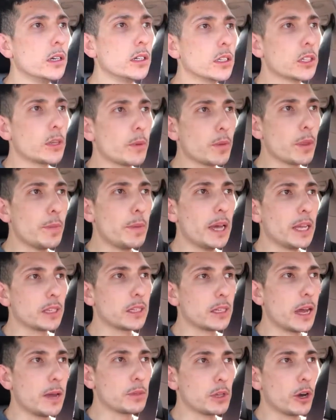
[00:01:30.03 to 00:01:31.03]
some of the best
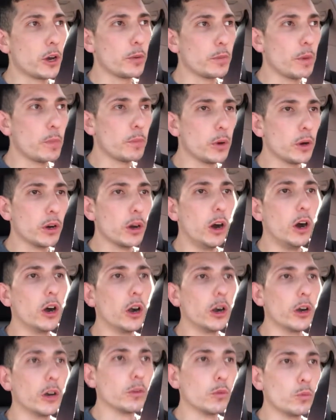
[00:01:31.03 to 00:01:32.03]
times I remember
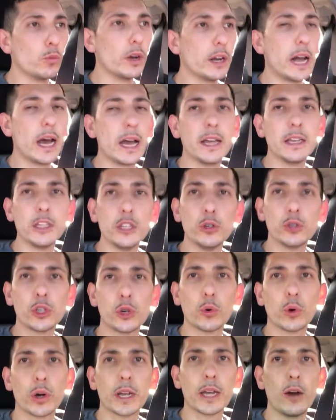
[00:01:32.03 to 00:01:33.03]
are when I used
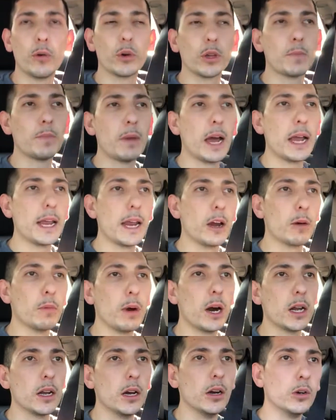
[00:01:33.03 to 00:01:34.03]
to work out with my
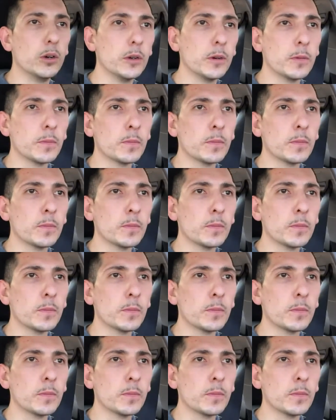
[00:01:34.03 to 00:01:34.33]
hermano,